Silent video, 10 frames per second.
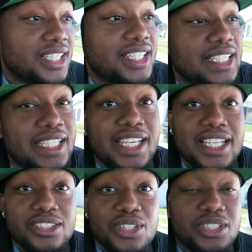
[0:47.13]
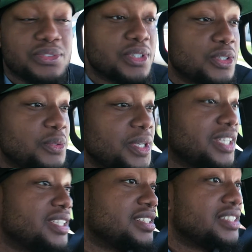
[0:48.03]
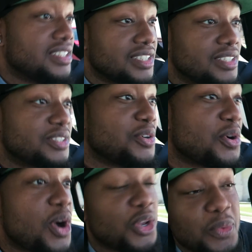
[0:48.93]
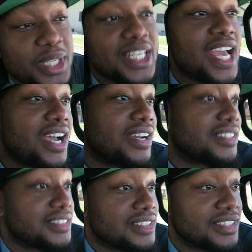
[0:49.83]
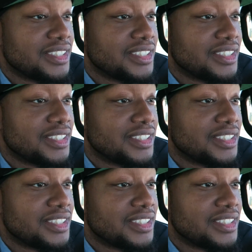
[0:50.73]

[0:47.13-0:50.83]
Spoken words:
get the kids dressed real quick, and go all the way down